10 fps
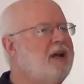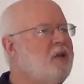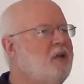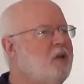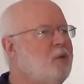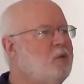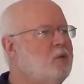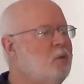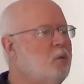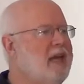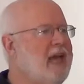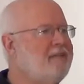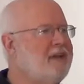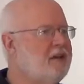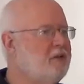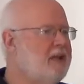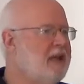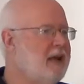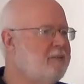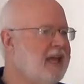But we have not
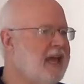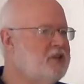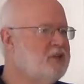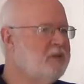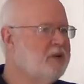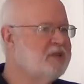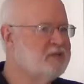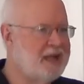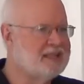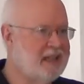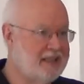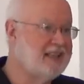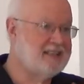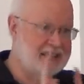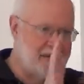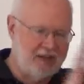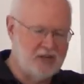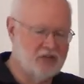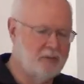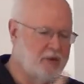only an obligation but a responsibility. That's
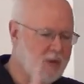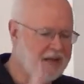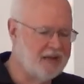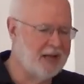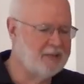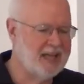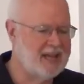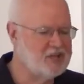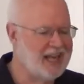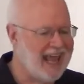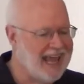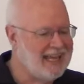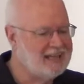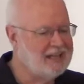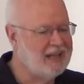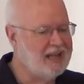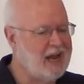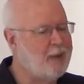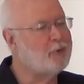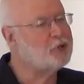salvation. But we have an obligation and an
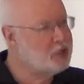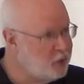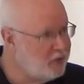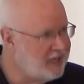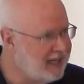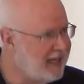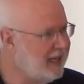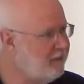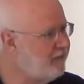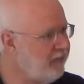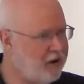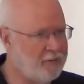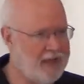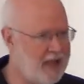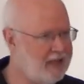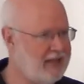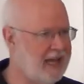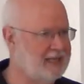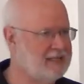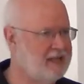opportunity far beyond
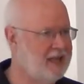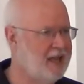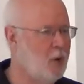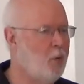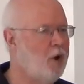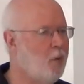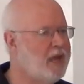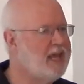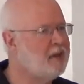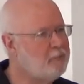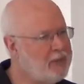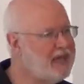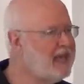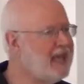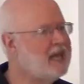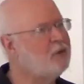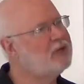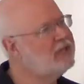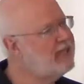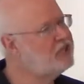that, where we can be in
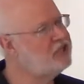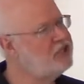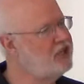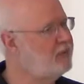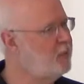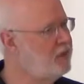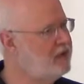a relationship